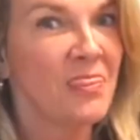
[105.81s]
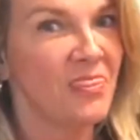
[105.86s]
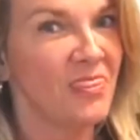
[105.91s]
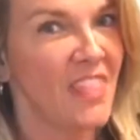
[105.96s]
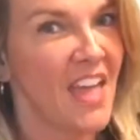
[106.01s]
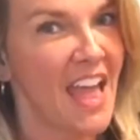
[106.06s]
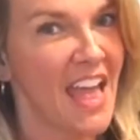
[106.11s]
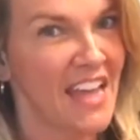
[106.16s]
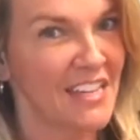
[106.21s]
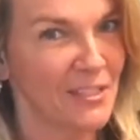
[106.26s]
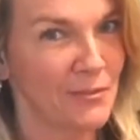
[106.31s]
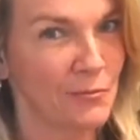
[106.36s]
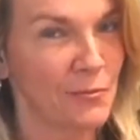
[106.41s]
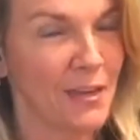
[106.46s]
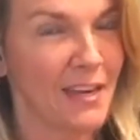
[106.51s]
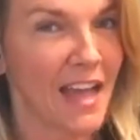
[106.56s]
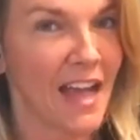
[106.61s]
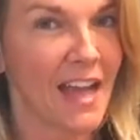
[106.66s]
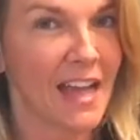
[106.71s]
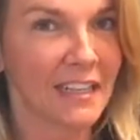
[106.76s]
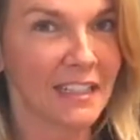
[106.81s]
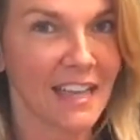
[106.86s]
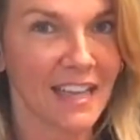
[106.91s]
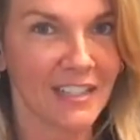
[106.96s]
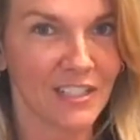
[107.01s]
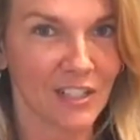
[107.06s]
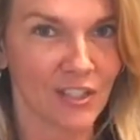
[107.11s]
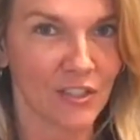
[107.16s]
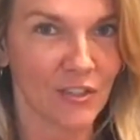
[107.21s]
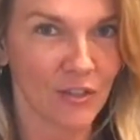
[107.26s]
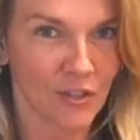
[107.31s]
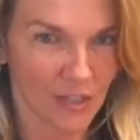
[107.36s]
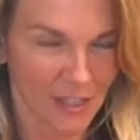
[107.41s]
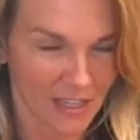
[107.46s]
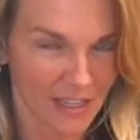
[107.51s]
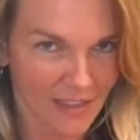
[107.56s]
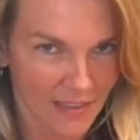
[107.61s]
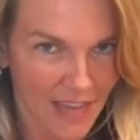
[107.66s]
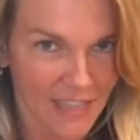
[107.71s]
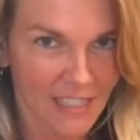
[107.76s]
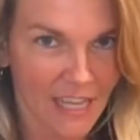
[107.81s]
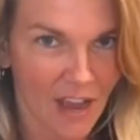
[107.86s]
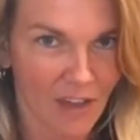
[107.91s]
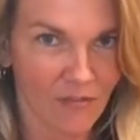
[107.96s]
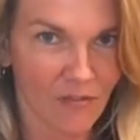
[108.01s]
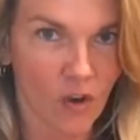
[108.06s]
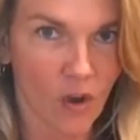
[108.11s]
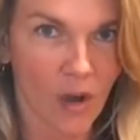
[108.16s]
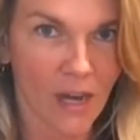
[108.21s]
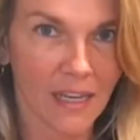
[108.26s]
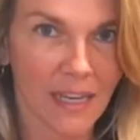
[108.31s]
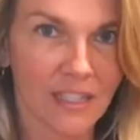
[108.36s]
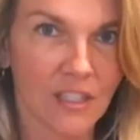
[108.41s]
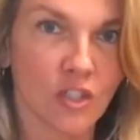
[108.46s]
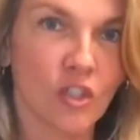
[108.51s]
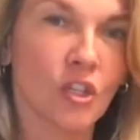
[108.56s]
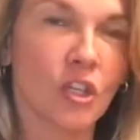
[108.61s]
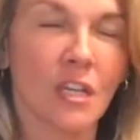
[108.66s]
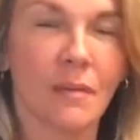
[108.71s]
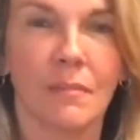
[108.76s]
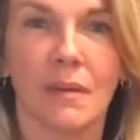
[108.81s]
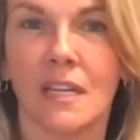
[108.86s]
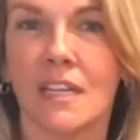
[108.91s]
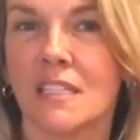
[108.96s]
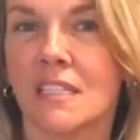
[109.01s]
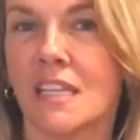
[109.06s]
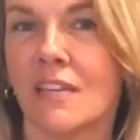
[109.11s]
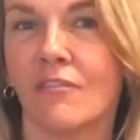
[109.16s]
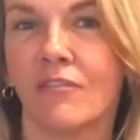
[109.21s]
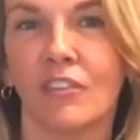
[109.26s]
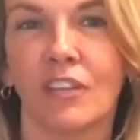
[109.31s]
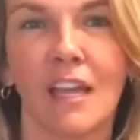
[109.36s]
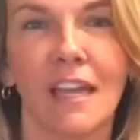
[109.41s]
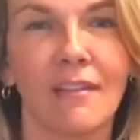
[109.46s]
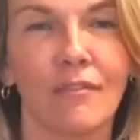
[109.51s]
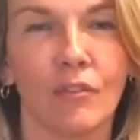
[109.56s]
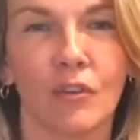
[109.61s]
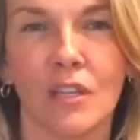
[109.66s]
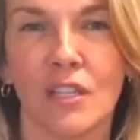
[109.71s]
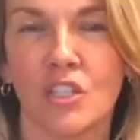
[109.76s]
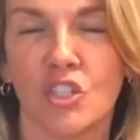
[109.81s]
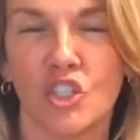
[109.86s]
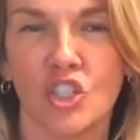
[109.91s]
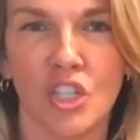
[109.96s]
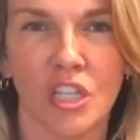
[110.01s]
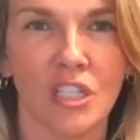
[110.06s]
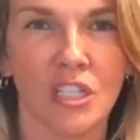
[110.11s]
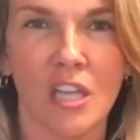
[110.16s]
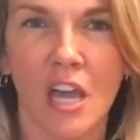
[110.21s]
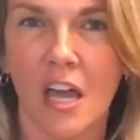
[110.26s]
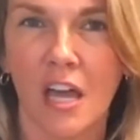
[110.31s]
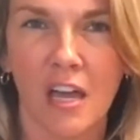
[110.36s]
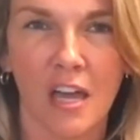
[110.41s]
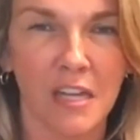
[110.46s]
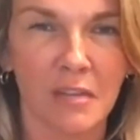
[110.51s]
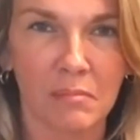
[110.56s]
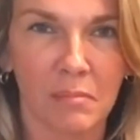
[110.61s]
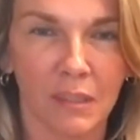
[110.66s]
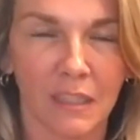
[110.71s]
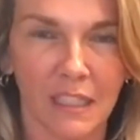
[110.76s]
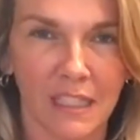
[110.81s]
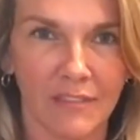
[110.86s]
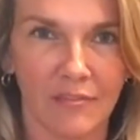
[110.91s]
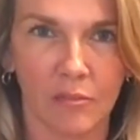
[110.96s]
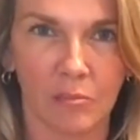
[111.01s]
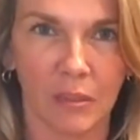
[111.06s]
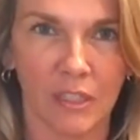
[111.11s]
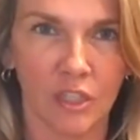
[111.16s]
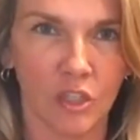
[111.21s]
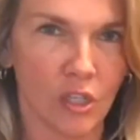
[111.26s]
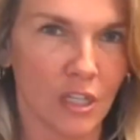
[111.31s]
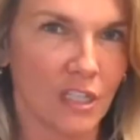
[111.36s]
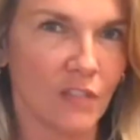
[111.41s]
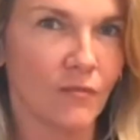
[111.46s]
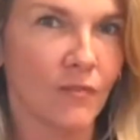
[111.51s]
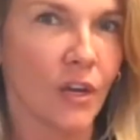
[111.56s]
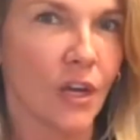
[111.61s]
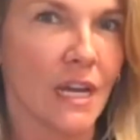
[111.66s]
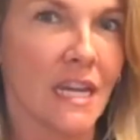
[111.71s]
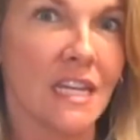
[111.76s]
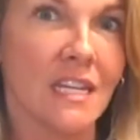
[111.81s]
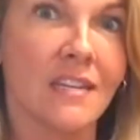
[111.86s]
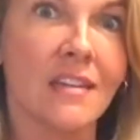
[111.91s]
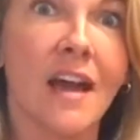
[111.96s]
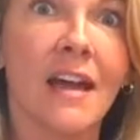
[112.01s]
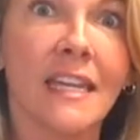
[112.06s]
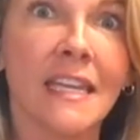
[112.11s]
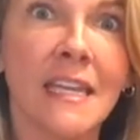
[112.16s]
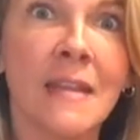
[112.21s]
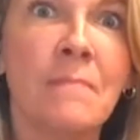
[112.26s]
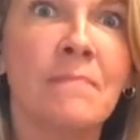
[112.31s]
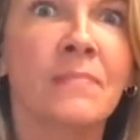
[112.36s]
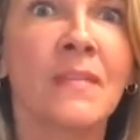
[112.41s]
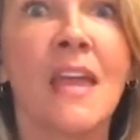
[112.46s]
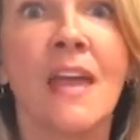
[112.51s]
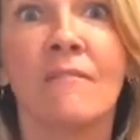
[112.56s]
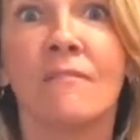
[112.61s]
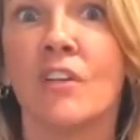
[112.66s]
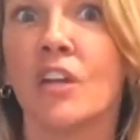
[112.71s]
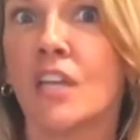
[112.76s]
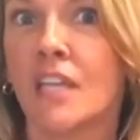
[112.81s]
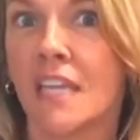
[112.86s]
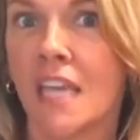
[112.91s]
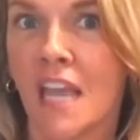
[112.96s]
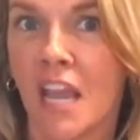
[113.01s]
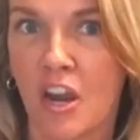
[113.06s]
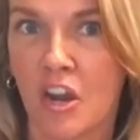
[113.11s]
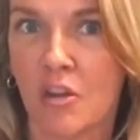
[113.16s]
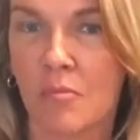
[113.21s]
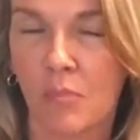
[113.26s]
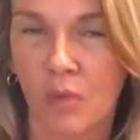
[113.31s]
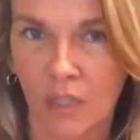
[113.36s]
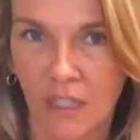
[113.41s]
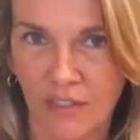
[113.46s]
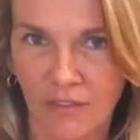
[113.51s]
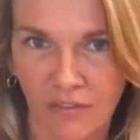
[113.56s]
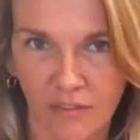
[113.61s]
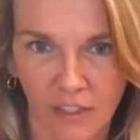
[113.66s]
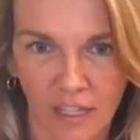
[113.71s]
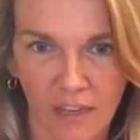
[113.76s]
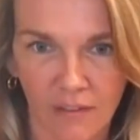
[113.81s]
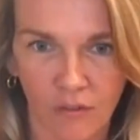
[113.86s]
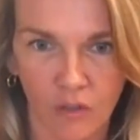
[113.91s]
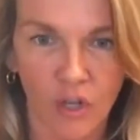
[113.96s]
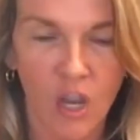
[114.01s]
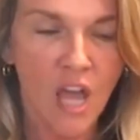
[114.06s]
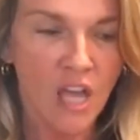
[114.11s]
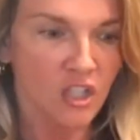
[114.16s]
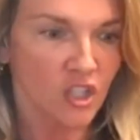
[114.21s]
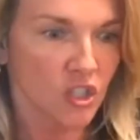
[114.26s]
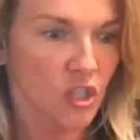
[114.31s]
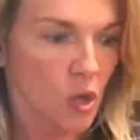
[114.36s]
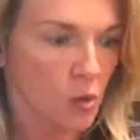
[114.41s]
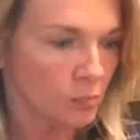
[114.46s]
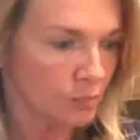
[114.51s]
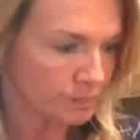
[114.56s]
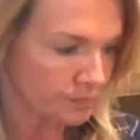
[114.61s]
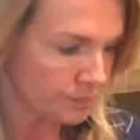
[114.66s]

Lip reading: That's when I like to cook it. That's how far I like to cook it because the flavor is just unbelievably good. It's very nutty, very caramelly flavored. So